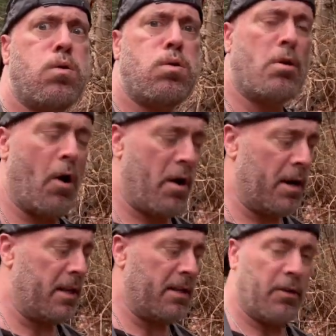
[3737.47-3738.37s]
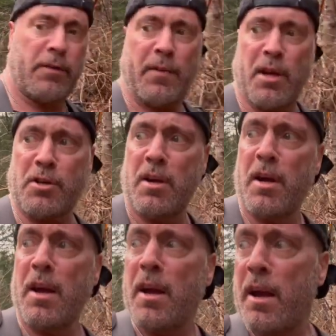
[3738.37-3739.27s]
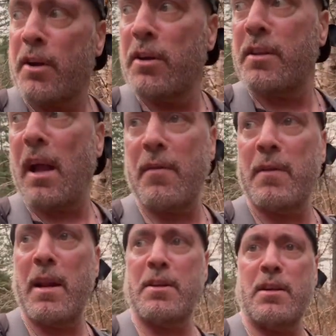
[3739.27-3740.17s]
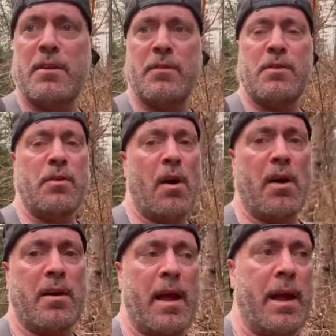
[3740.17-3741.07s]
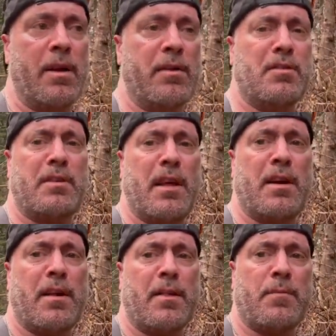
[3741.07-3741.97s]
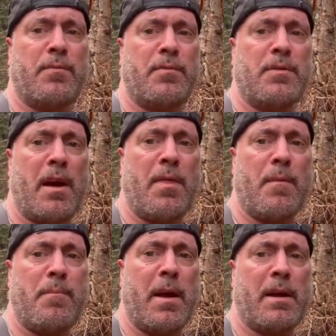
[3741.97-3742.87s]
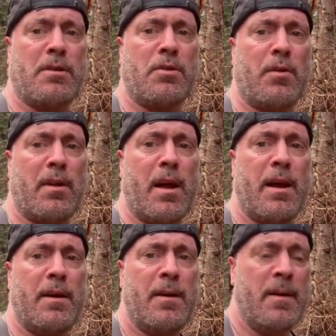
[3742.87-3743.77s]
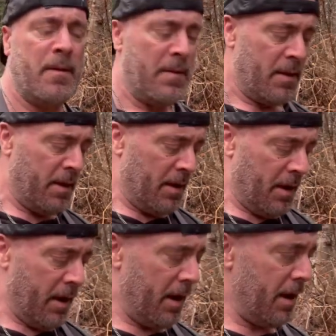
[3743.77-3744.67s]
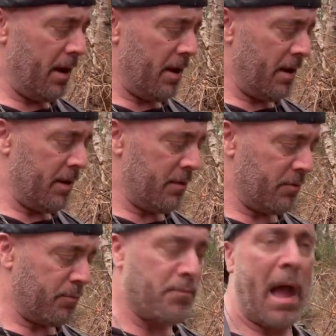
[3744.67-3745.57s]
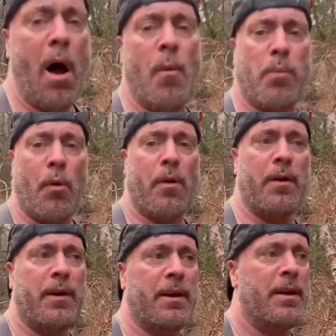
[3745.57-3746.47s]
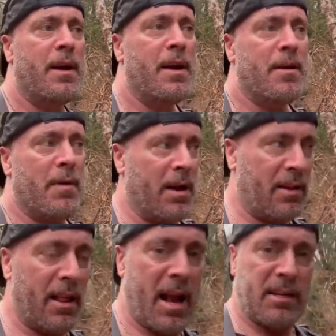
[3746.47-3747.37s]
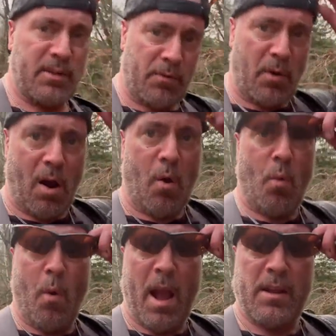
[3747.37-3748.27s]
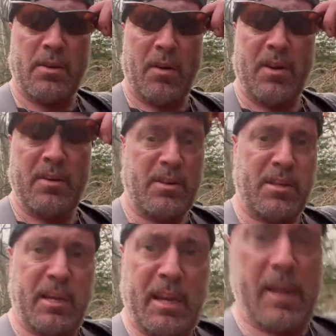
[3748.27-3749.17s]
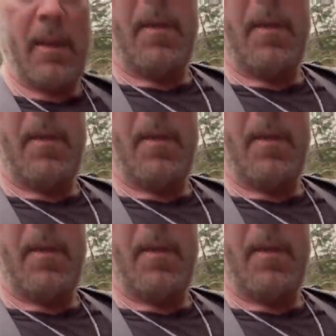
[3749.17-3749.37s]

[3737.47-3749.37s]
So I didn't get those fish couldn't i mean i just it was too hard the angle standing on the side of the bank shoreline and it was downpouring, and my glasses were all wet, so I couldn't see.